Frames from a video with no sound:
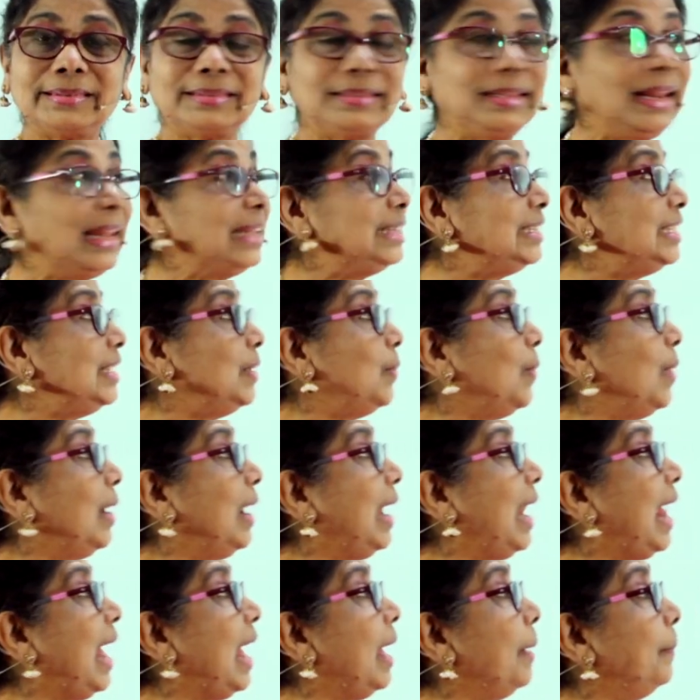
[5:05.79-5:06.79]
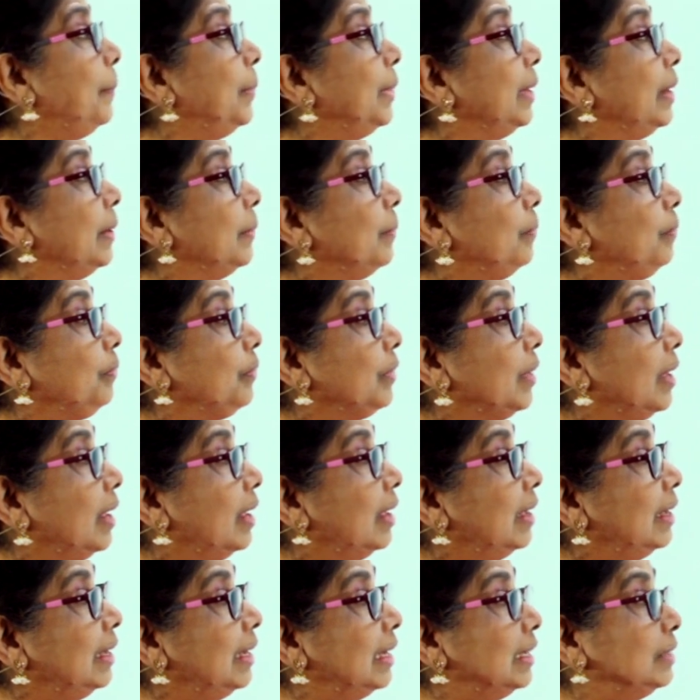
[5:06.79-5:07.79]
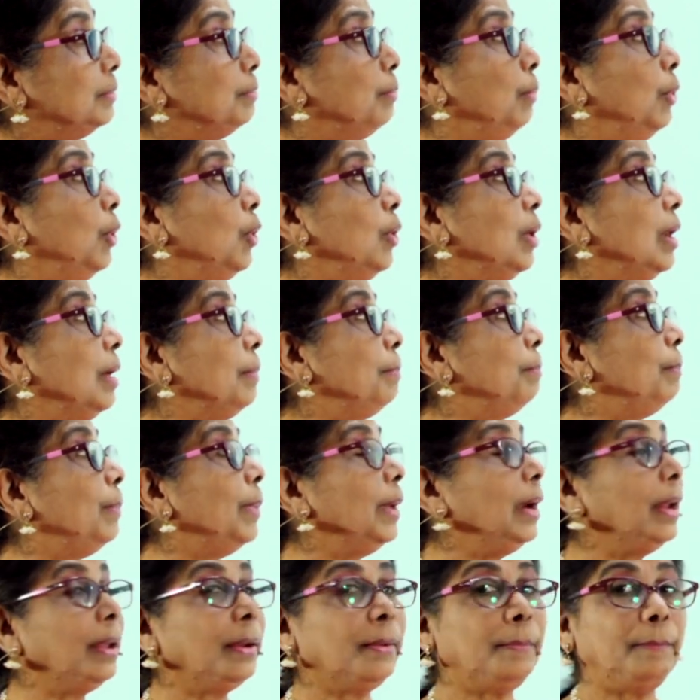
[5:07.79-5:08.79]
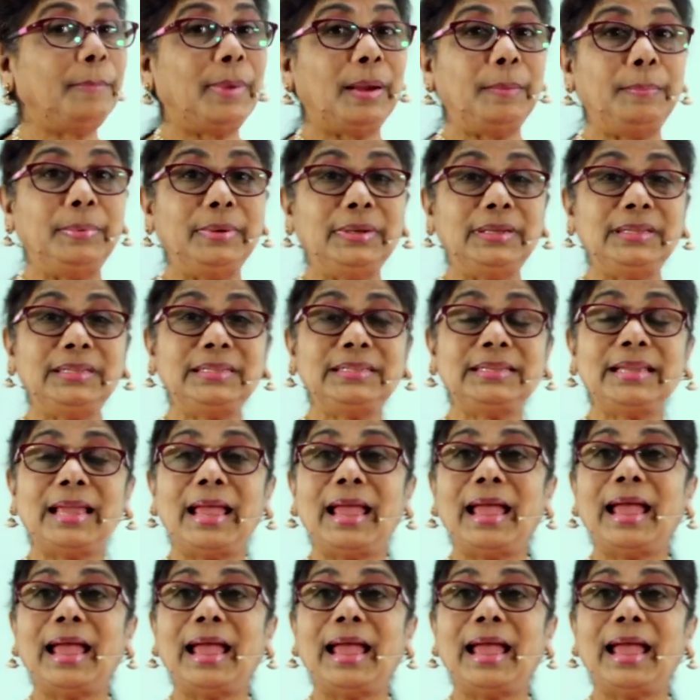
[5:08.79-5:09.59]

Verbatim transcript: Let's see what will happen. He has blown up bubbles